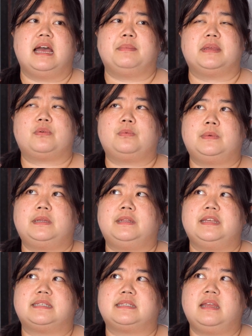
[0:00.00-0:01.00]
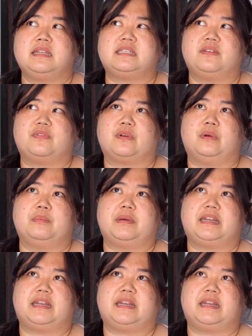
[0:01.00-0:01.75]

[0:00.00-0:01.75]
I'm like, well, it's not difficult, but